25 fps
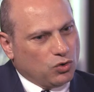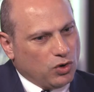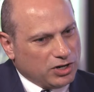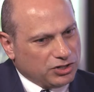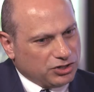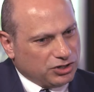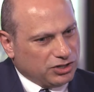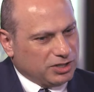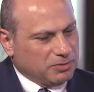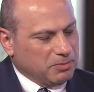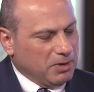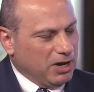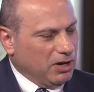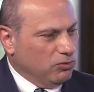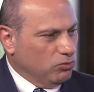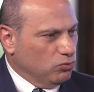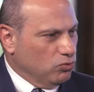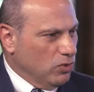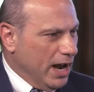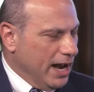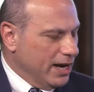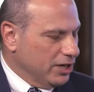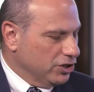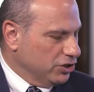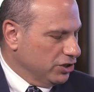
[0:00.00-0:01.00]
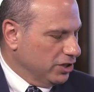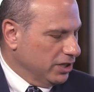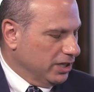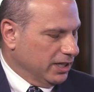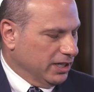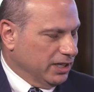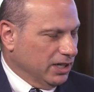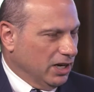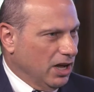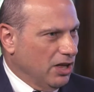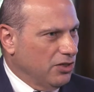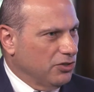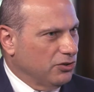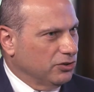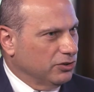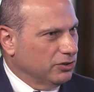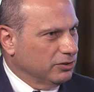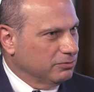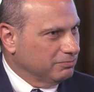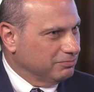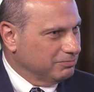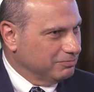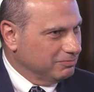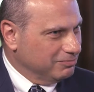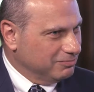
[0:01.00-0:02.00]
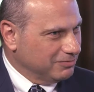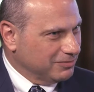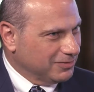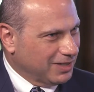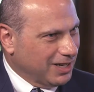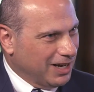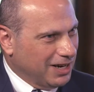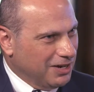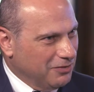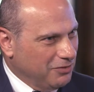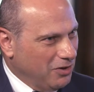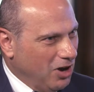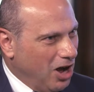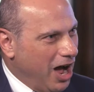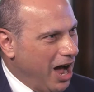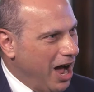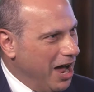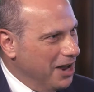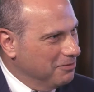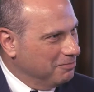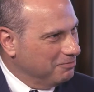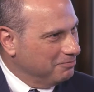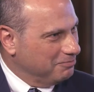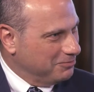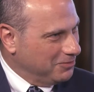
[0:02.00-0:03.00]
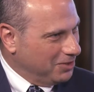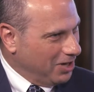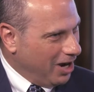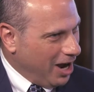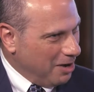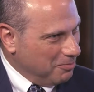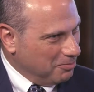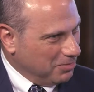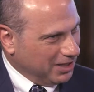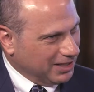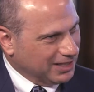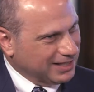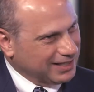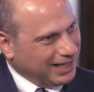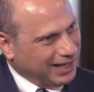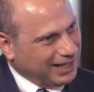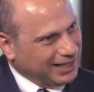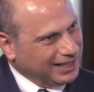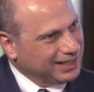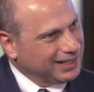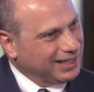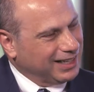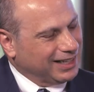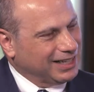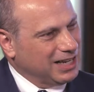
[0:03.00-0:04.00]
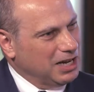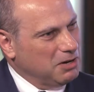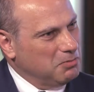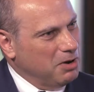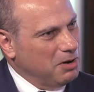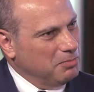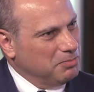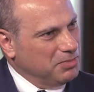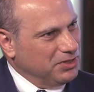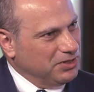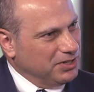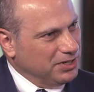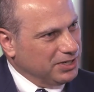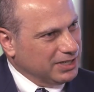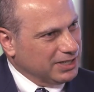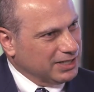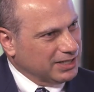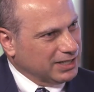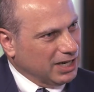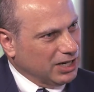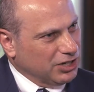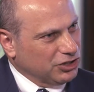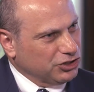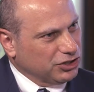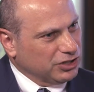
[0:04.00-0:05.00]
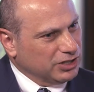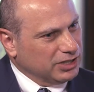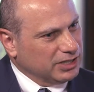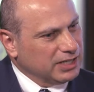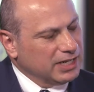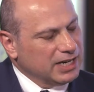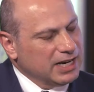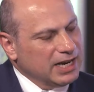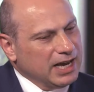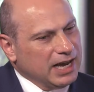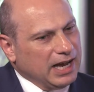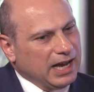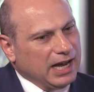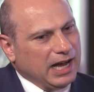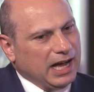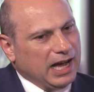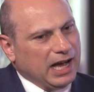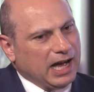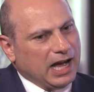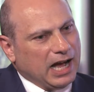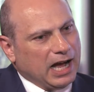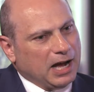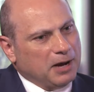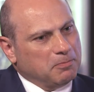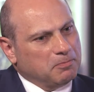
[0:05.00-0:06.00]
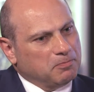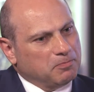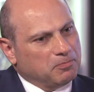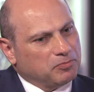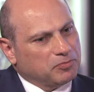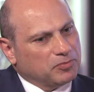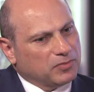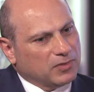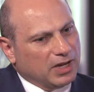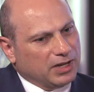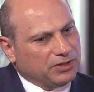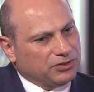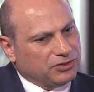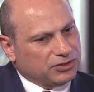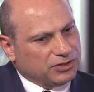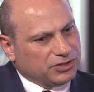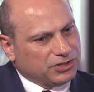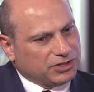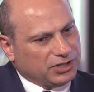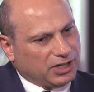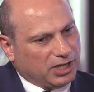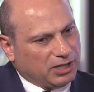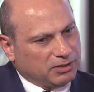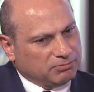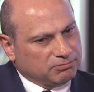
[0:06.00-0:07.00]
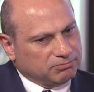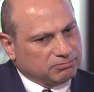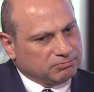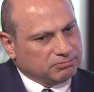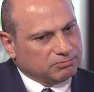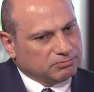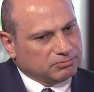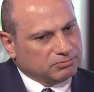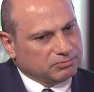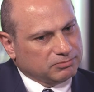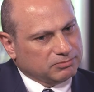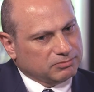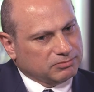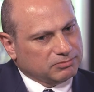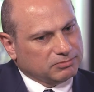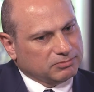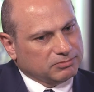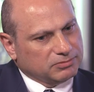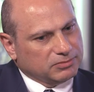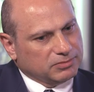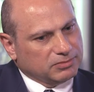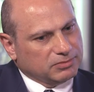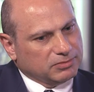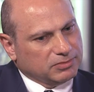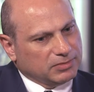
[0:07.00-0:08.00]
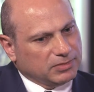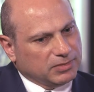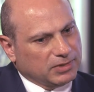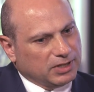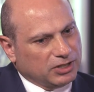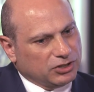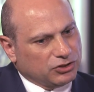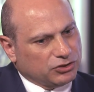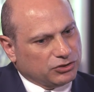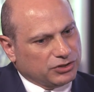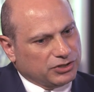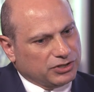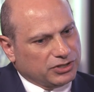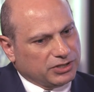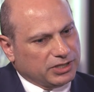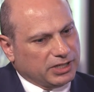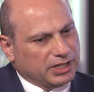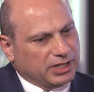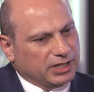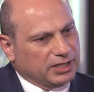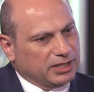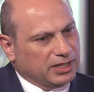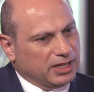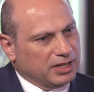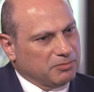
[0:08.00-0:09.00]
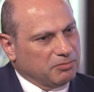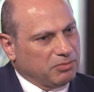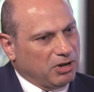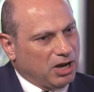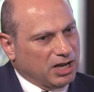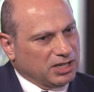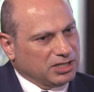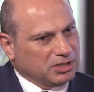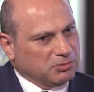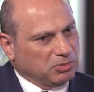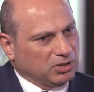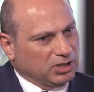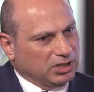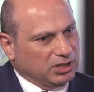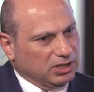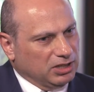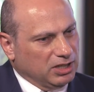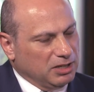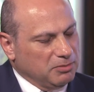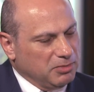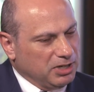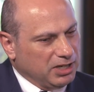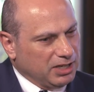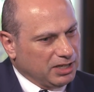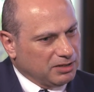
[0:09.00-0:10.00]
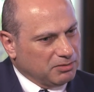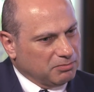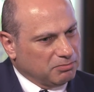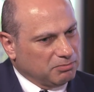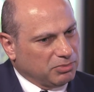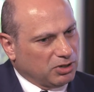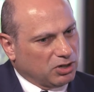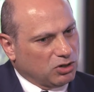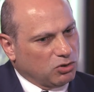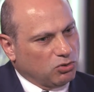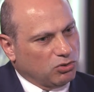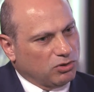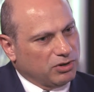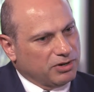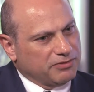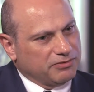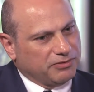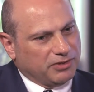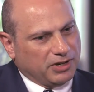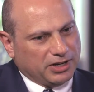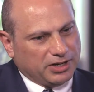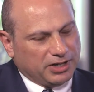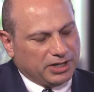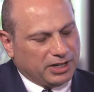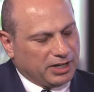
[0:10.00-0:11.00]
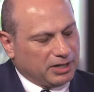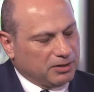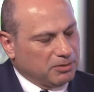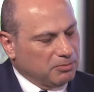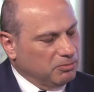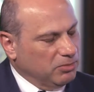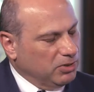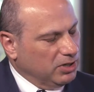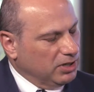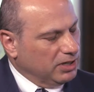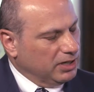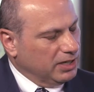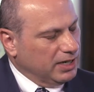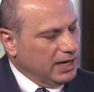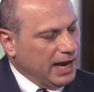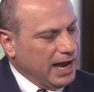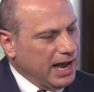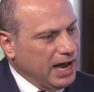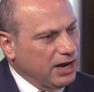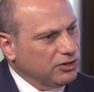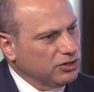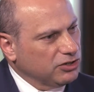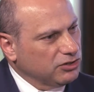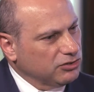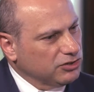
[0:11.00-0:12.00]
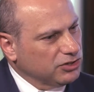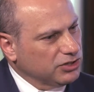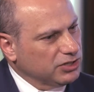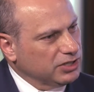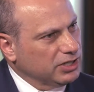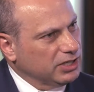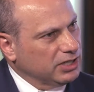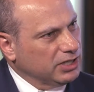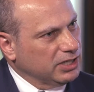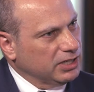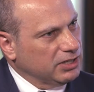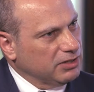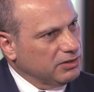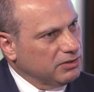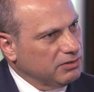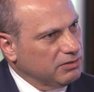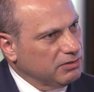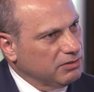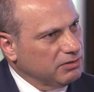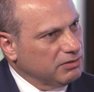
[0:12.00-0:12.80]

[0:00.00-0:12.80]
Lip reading: questions about rationing and other kind of hot topics that come up in the discussion. And there's some interest in possibly limiting PCORI funding, but how do you see